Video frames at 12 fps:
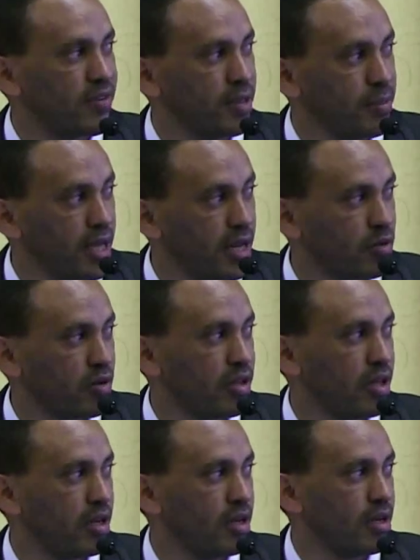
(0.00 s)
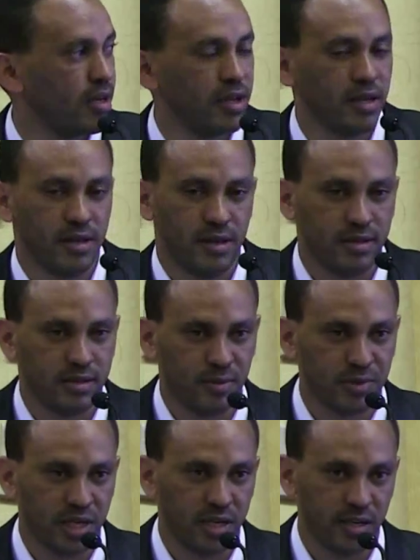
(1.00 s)
million was in
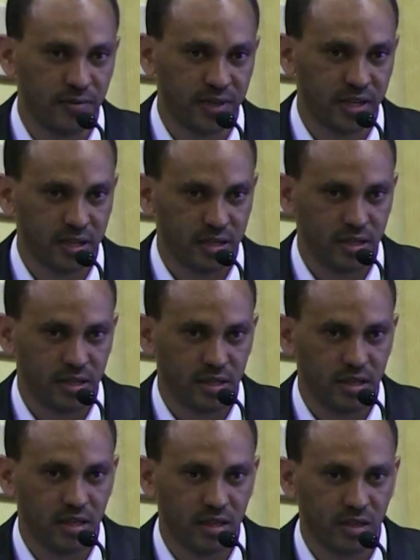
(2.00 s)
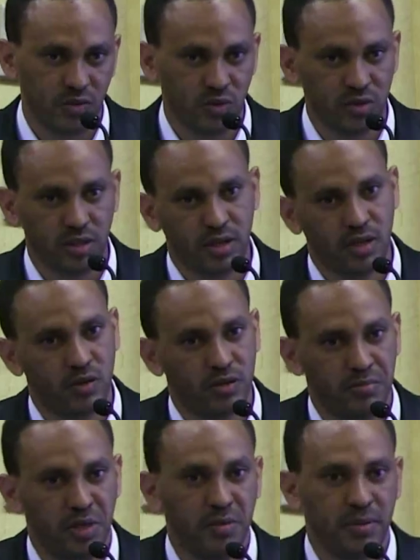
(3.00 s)
Sub-Saharan Africa. It was
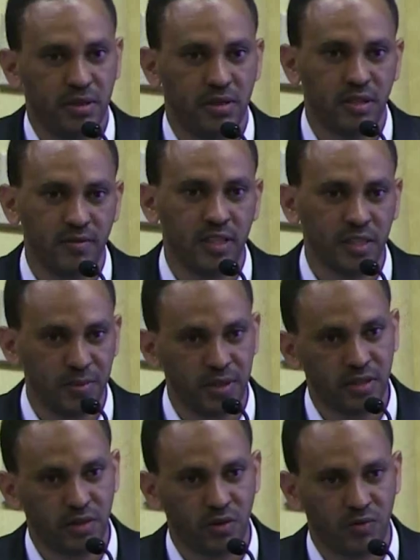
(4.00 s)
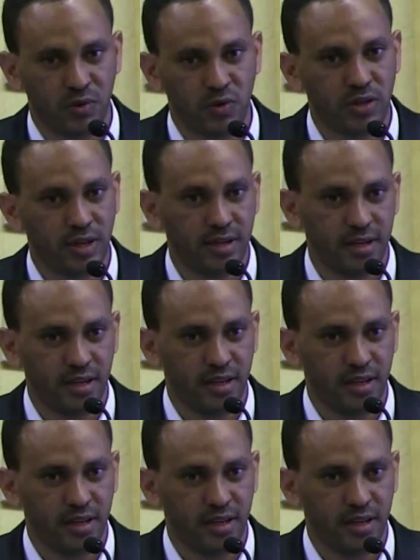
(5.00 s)
around maybe 70% of the total.